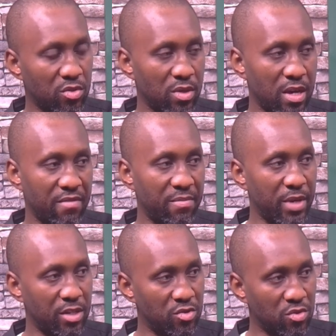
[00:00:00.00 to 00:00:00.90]
You have
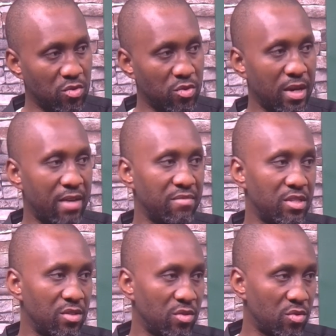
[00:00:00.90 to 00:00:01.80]
petrol, you have
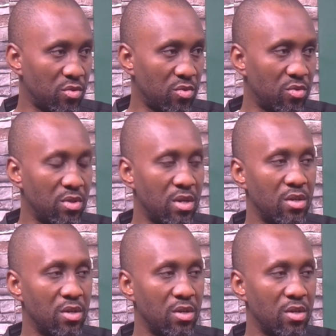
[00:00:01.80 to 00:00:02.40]
diesel,